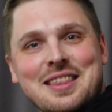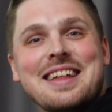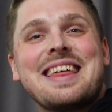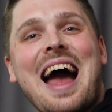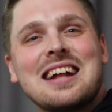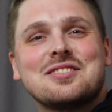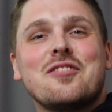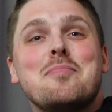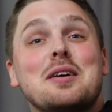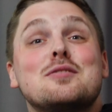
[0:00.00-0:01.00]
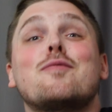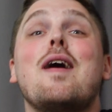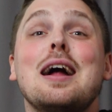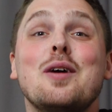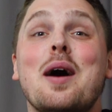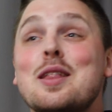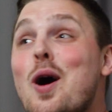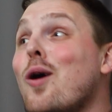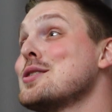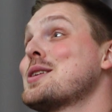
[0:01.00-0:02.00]
then the adjective must follow and
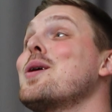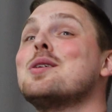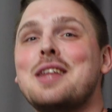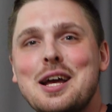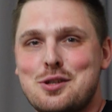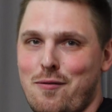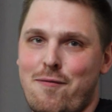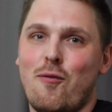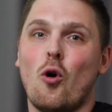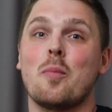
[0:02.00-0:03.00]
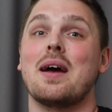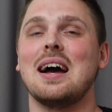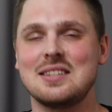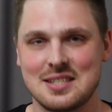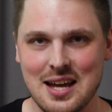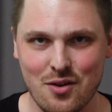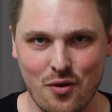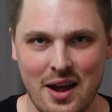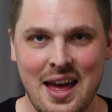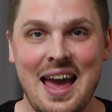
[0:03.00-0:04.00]
also go dative form,
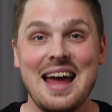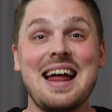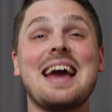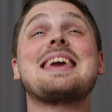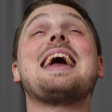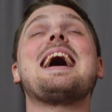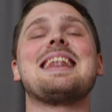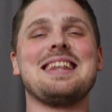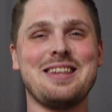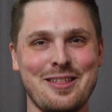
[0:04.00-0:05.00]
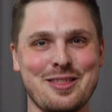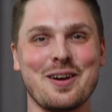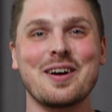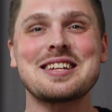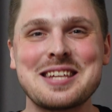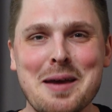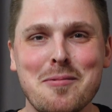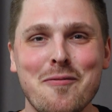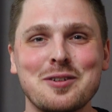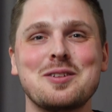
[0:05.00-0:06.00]
etc. And again, the third
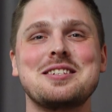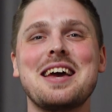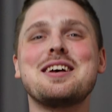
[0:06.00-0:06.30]
table for today